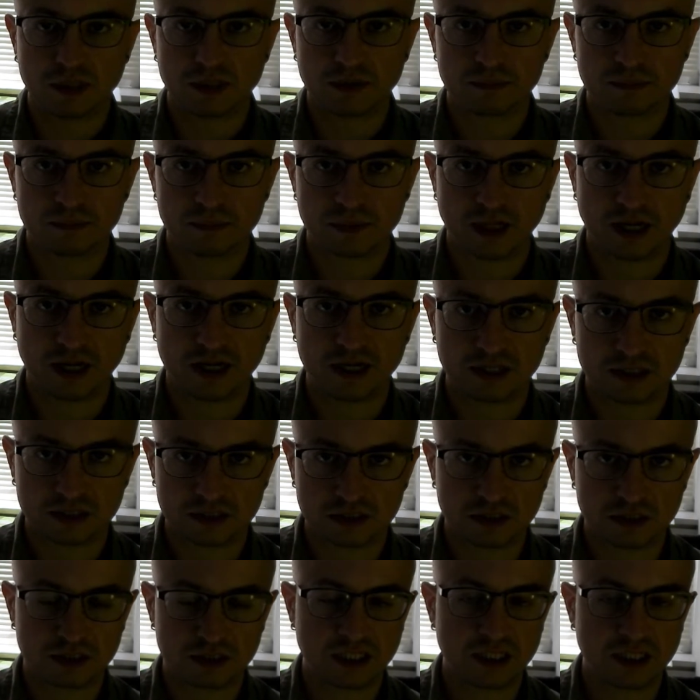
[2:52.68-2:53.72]

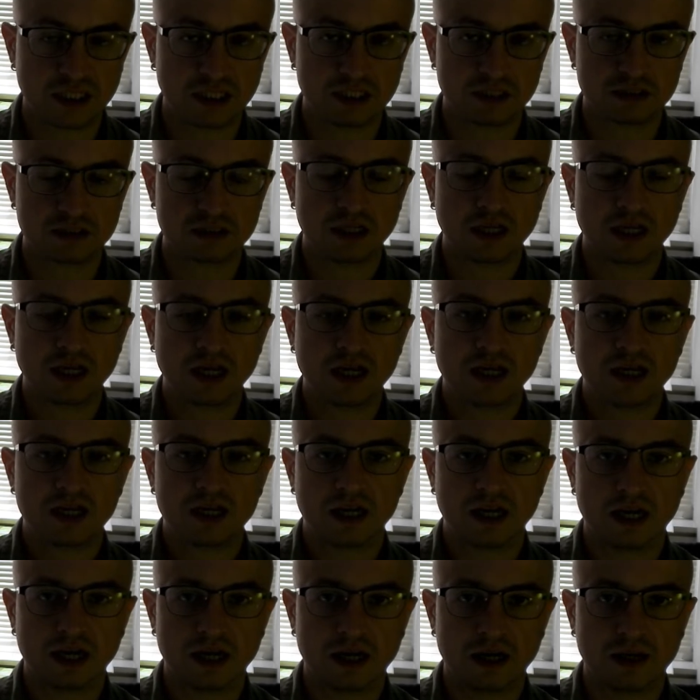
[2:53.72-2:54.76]
dynasties, kings,
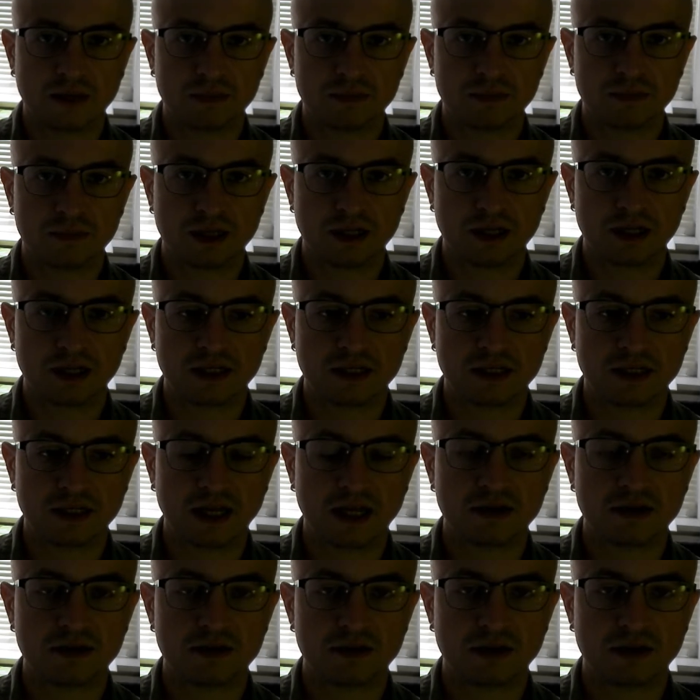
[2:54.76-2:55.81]
and then